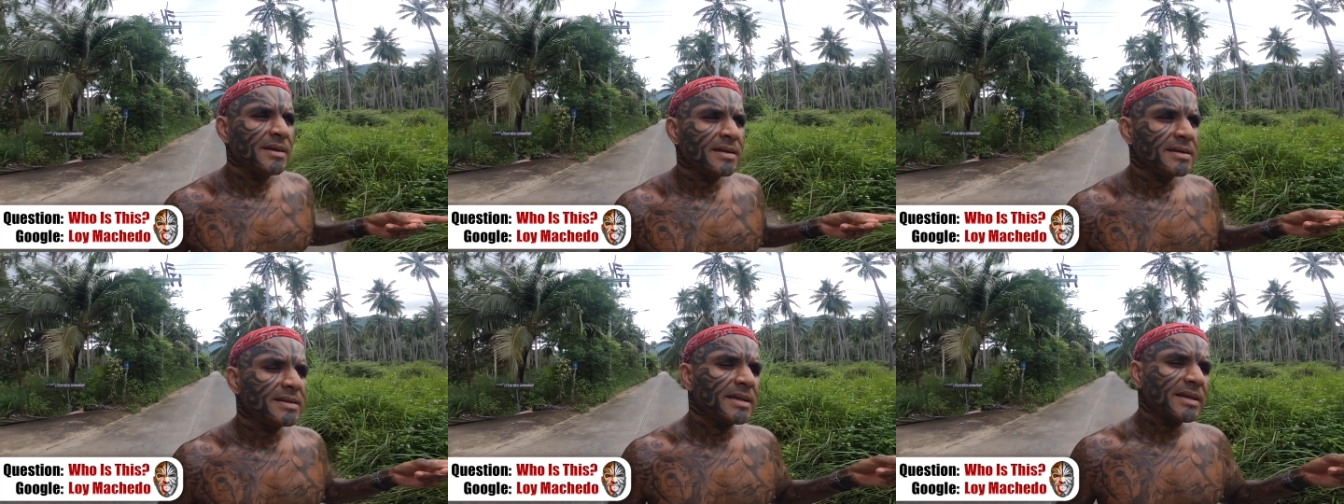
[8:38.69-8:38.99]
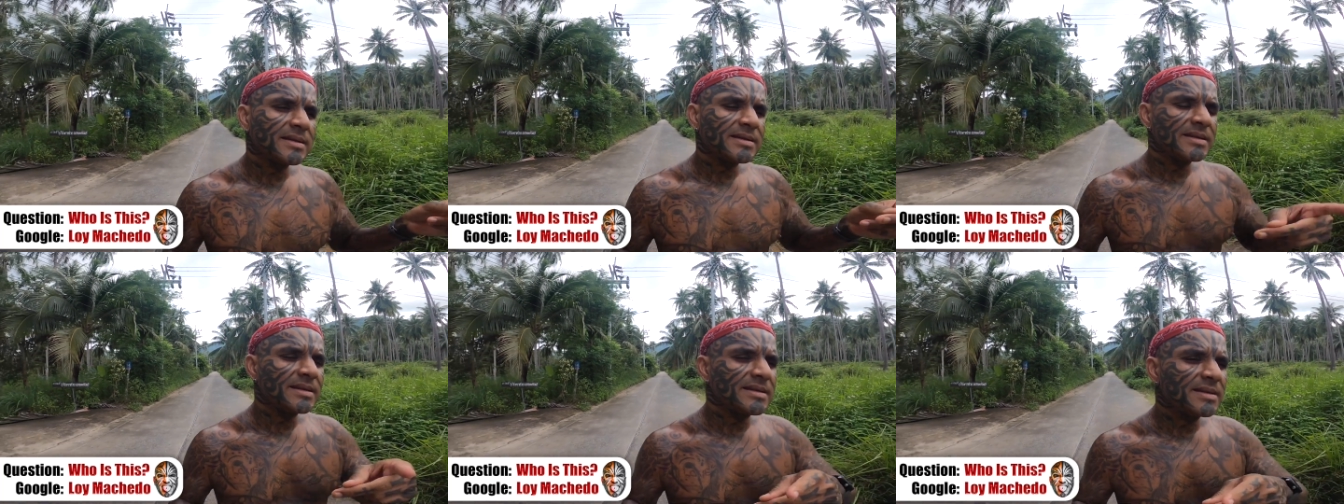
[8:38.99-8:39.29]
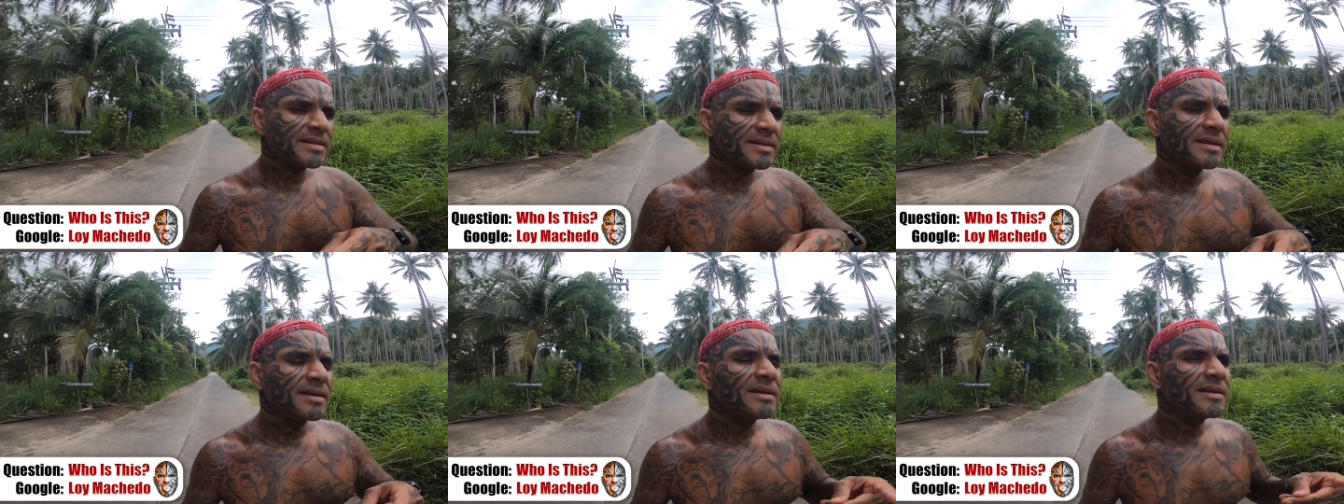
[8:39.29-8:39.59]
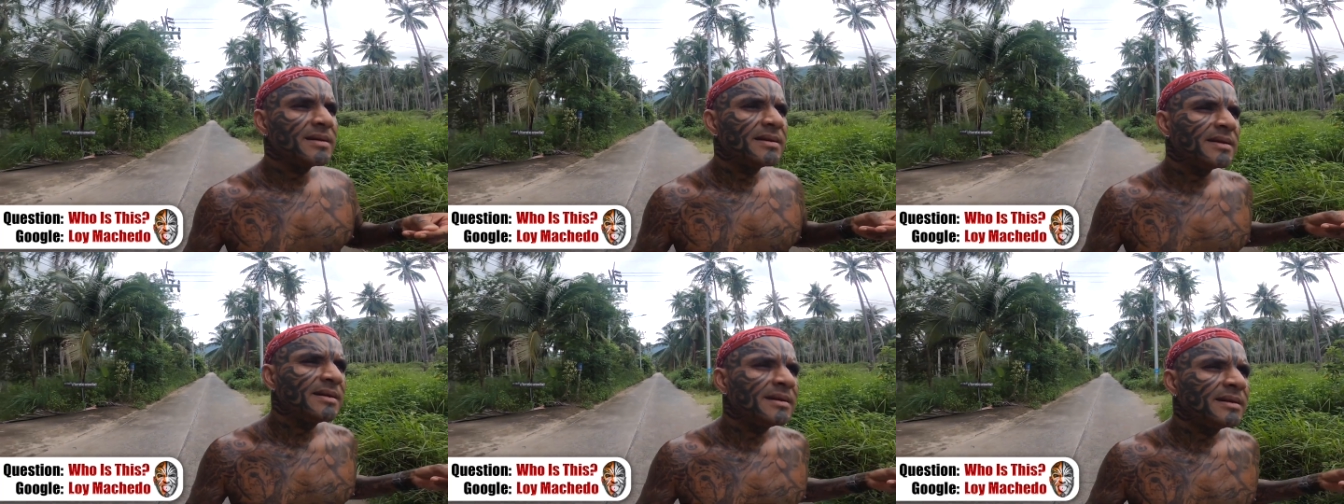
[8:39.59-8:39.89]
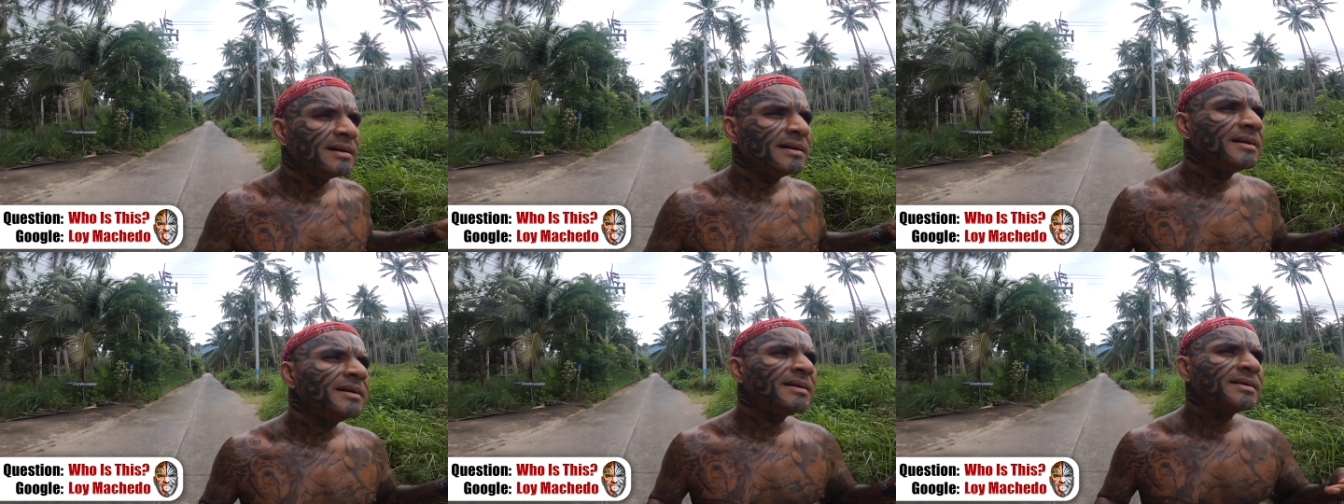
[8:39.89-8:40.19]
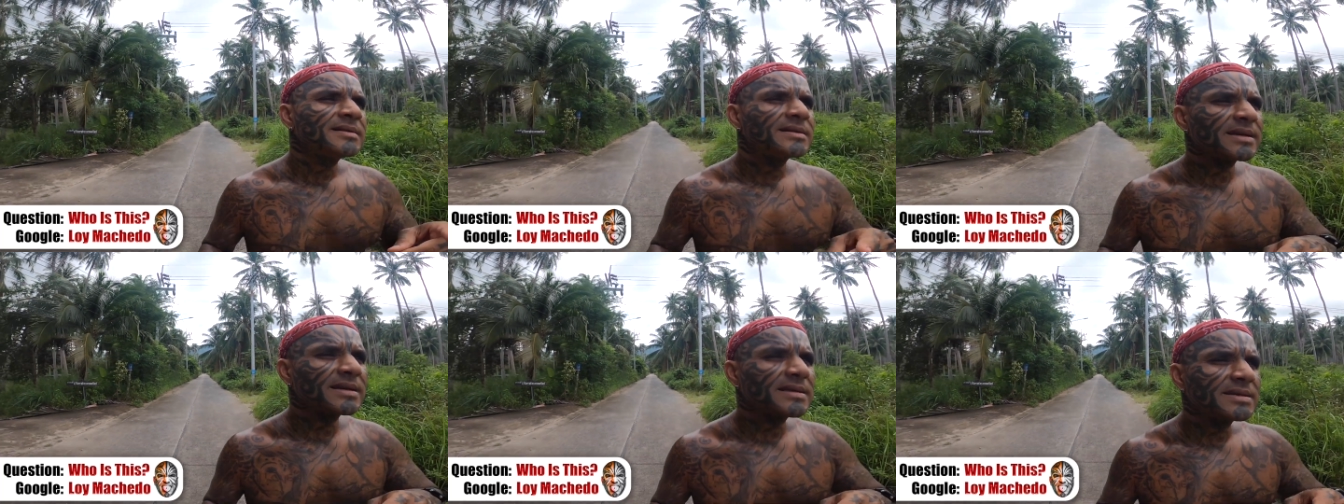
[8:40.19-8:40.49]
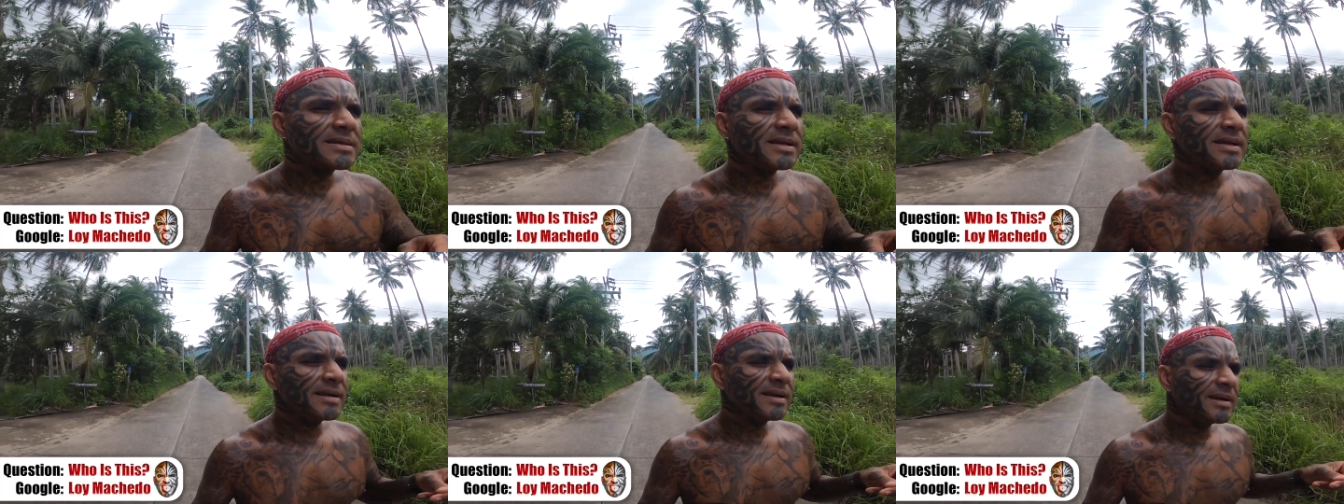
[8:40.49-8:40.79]
6 is
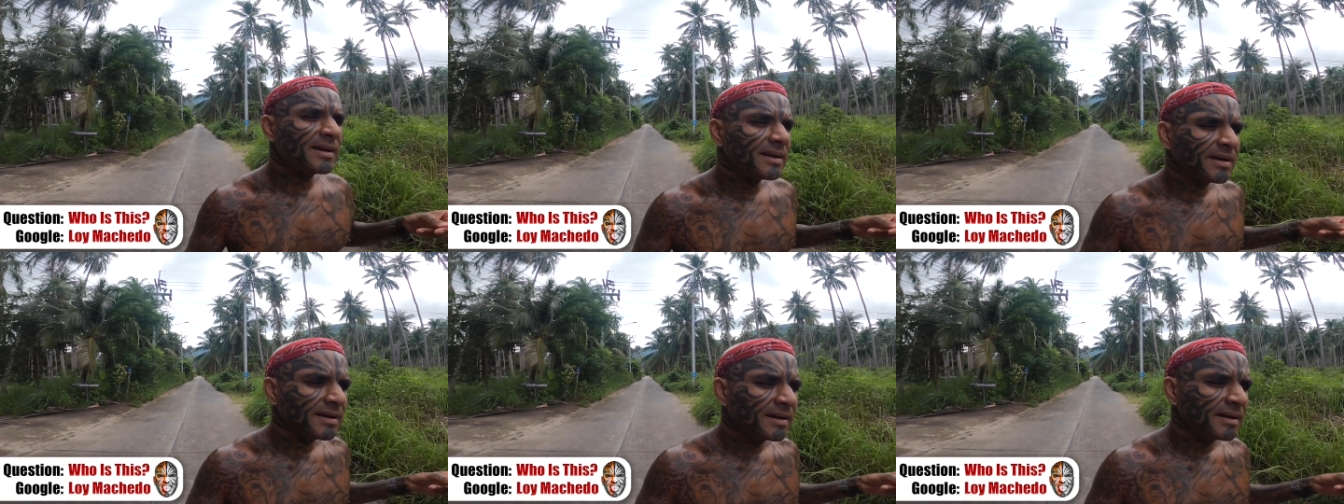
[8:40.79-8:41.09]
60,